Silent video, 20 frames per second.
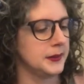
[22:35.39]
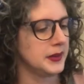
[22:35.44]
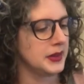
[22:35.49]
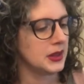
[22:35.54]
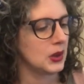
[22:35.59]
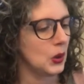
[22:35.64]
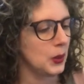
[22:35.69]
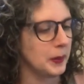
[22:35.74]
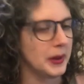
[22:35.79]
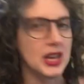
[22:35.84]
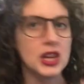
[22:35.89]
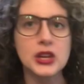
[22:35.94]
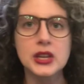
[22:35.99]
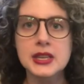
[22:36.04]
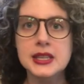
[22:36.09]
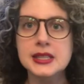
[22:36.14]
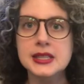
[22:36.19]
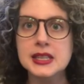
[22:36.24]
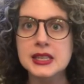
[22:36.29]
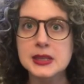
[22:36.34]
Oh my
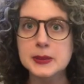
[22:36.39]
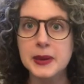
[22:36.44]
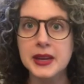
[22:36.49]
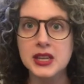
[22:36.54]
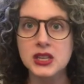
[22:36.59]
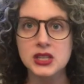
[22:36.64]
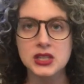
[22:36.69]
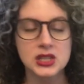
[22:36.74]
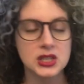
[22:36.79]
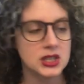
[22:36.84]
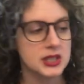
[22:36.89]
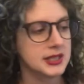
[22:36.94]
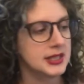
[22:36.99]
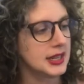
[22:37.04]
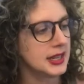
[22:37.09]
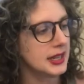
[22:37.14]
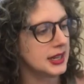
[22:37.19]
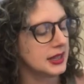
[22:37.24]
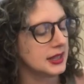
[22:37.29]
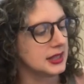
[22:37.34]
goodness, these pages are
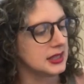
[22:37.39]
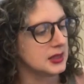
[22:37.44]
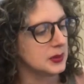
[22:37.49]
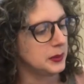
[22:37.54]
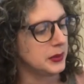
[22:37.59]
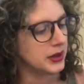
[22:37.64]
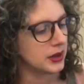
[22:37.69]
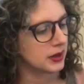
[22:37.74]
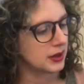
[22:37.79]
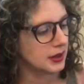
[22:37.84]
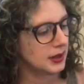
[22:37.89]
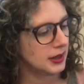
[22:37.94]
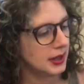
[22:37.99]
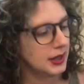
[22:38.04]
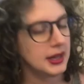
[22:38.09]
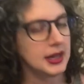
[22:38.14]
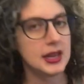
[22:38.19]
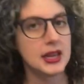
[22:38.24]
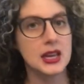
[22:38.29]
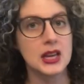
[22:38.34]
sticky in this book.
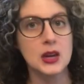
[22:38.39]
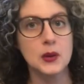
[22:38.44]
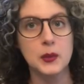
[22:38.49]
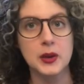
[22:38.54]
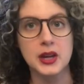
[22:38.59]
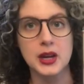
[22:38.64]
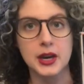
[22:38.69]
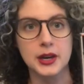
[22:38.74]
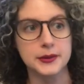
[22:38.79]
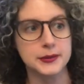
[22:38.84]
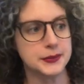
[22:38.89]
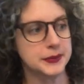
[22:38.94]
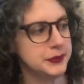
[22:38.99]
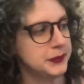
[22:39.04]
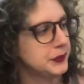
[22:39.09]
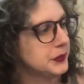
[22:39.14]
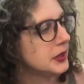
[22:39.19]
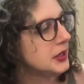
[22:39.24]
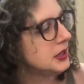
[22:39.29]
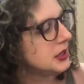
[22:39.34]
Here we go.
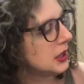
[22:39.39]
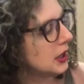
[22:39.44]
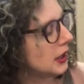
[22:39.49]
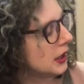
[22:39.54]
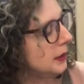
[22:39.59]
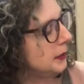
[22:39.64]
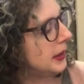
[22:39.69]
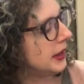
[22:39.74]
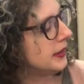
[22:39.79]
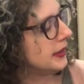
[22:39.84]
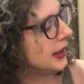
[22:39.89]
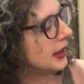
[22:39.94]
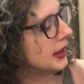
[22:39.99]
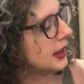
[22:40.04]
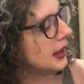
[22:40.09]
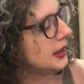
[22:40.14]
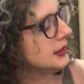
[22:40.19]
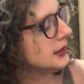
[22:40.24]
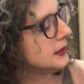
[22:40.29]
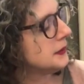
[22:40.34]
Sorry about that,
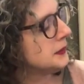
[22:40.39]
guys.